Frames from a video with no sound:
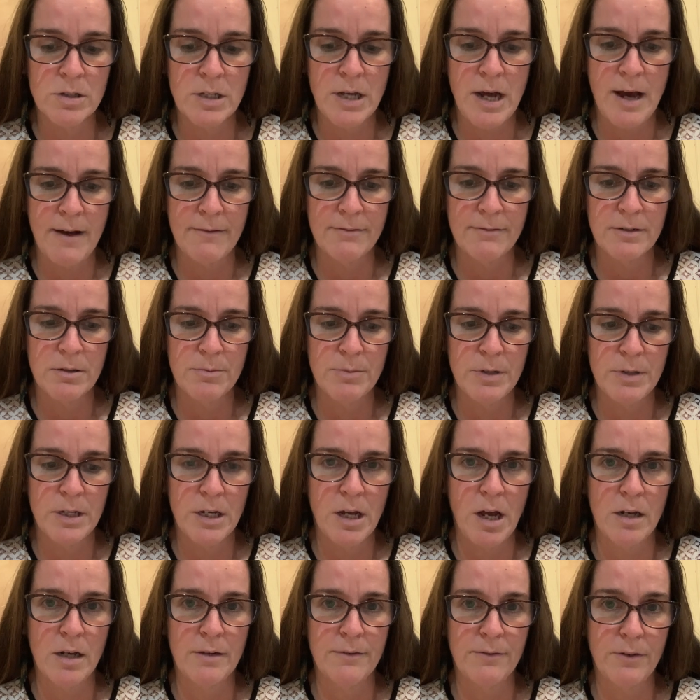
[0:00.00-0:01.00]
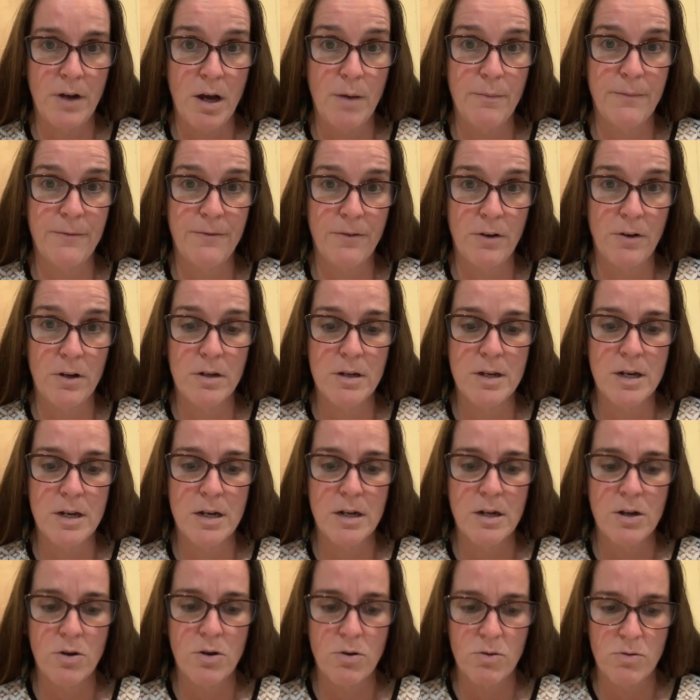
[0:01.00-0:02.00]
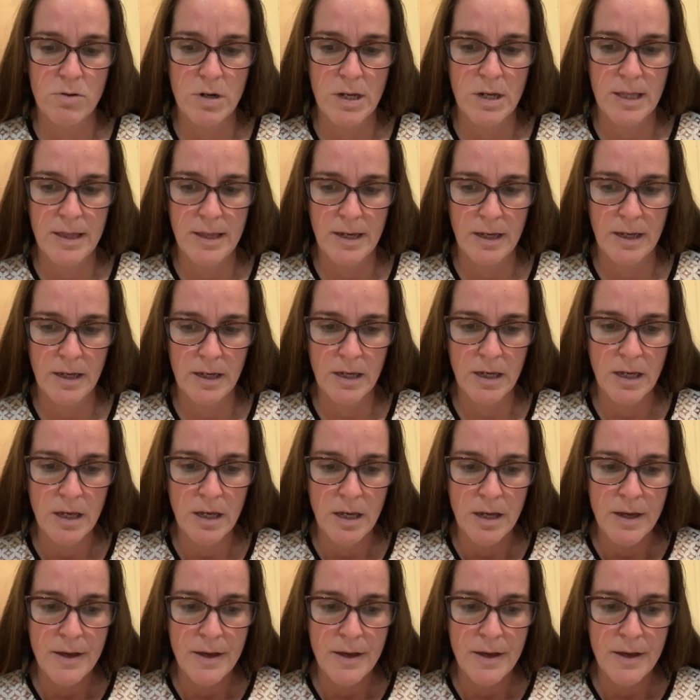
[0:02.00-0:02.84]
have to be kind of upfront and known, I think.